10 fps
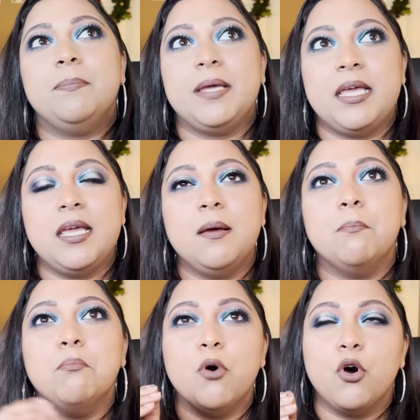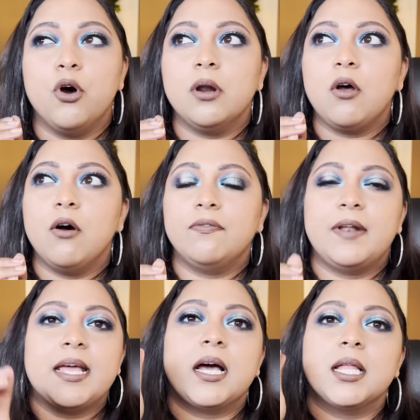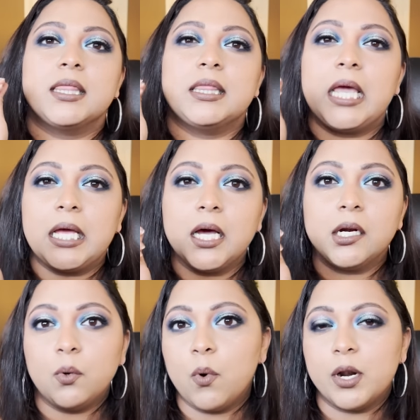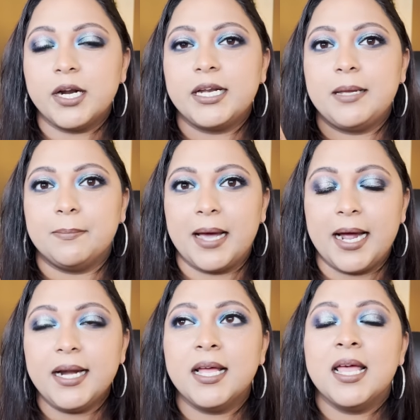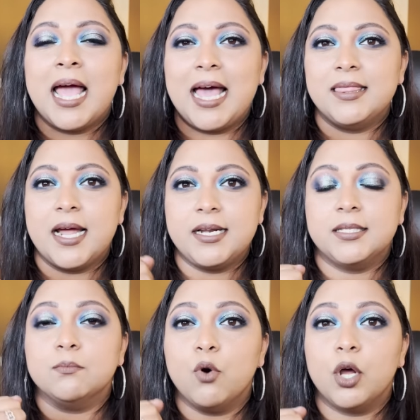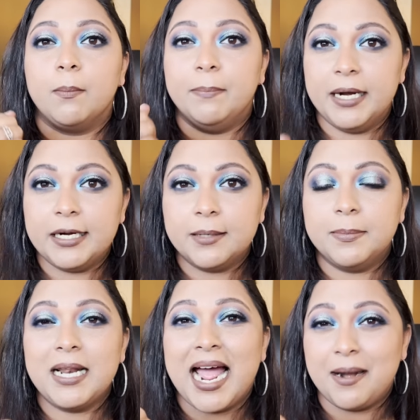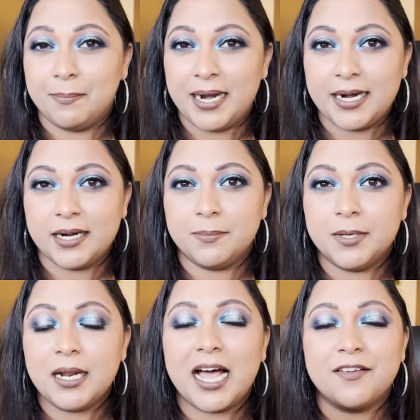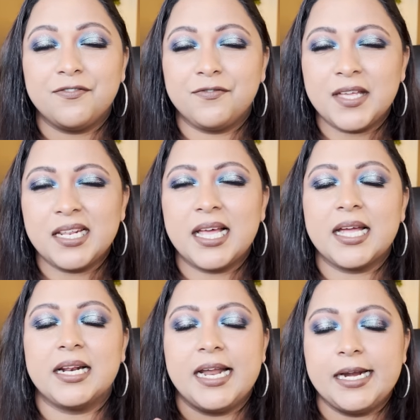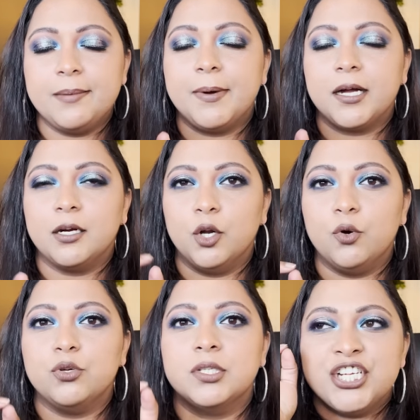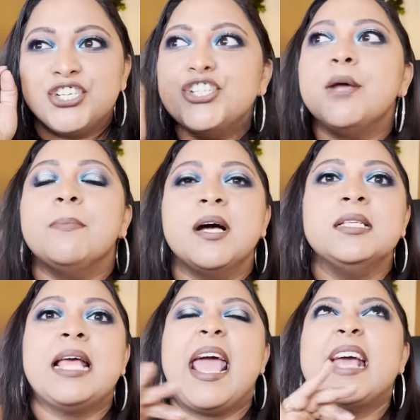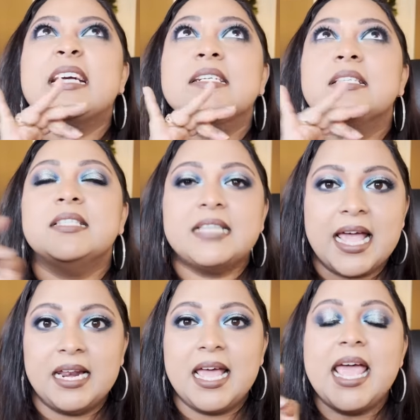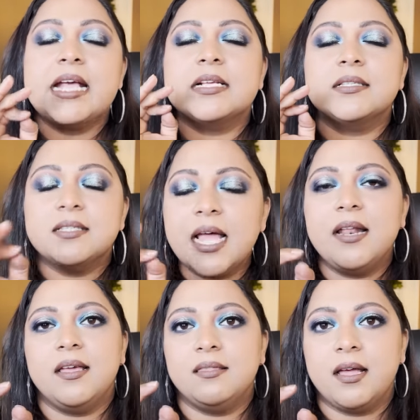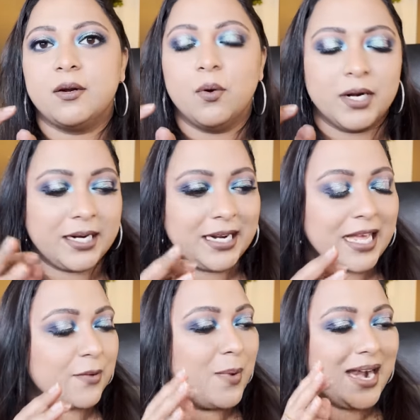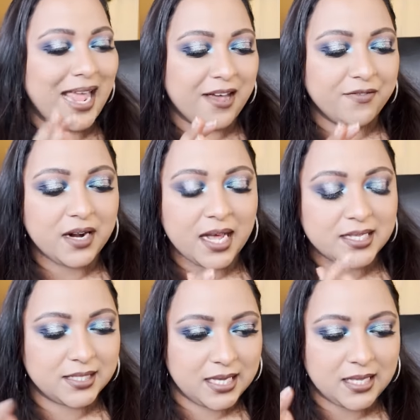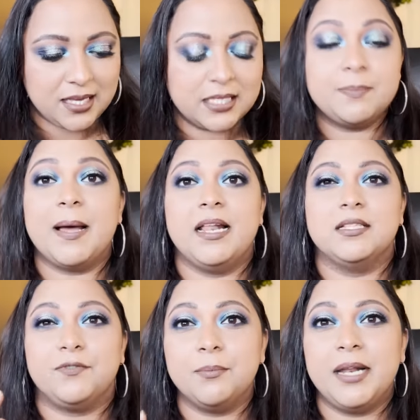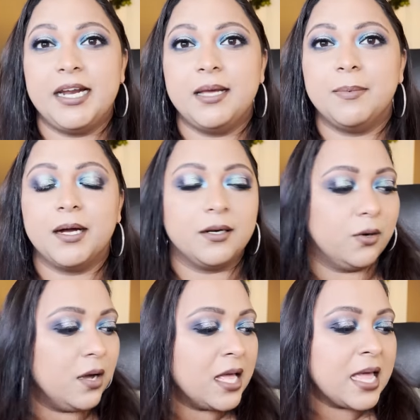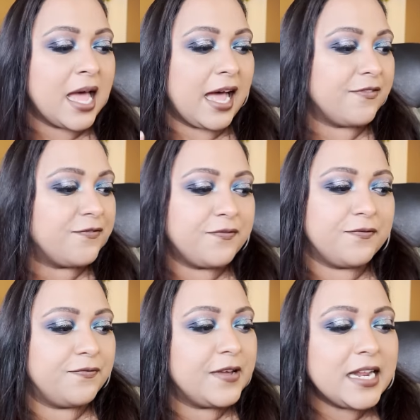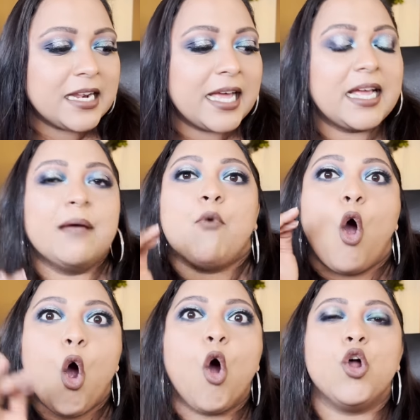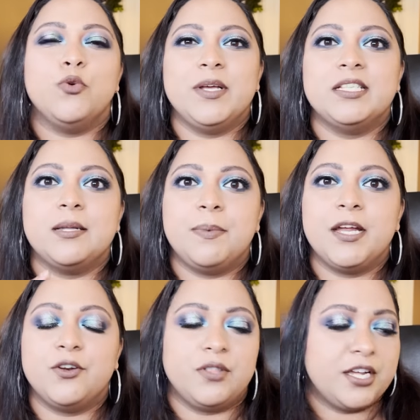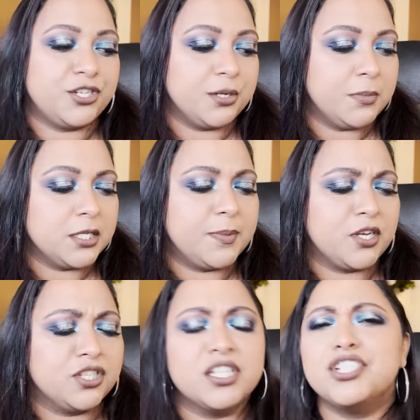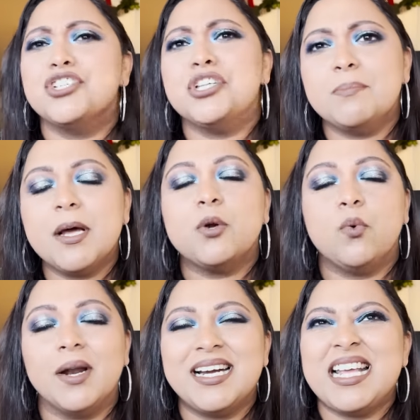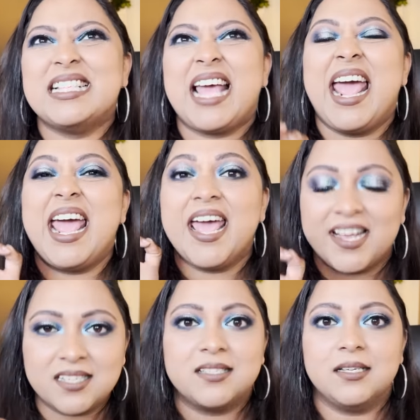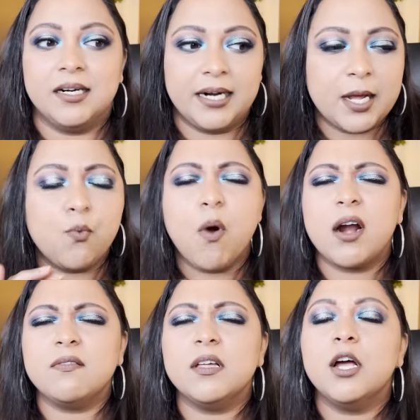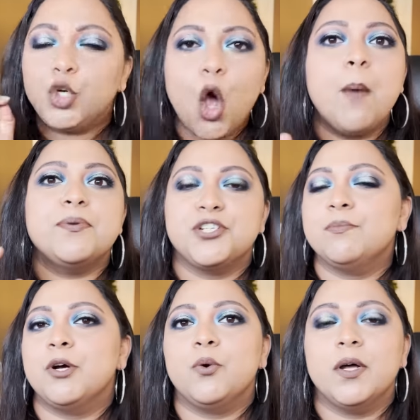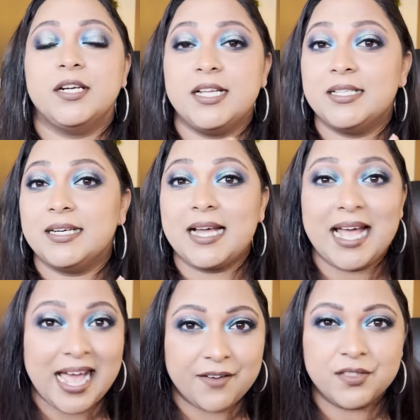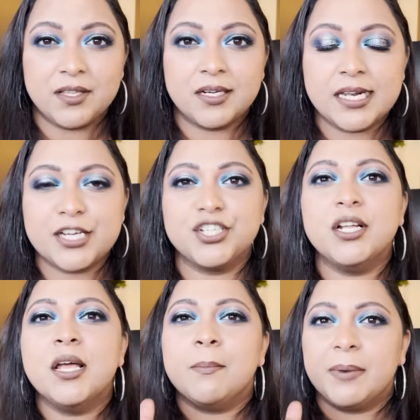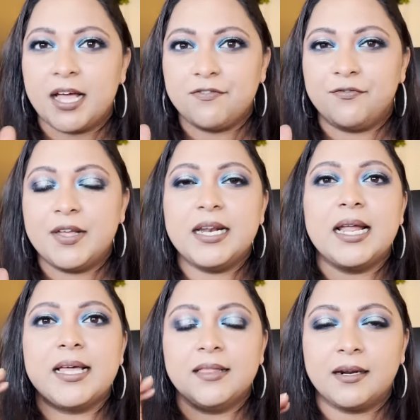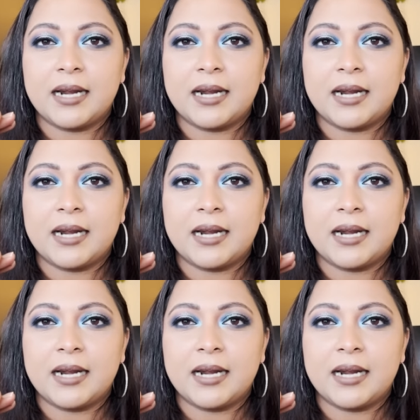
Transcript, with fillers: be more of like a thicker quality matte, and that is more buildable and blendable, I feel like Ladybug Glow's shimmers excel in their quality. Like whenever I see these palettes from Ladybug Glow, I feel like I'm always dipping into their shimmers because the shimmer quality is excellent, like one of the top shimmer qualities that I have in the collection. But I feel like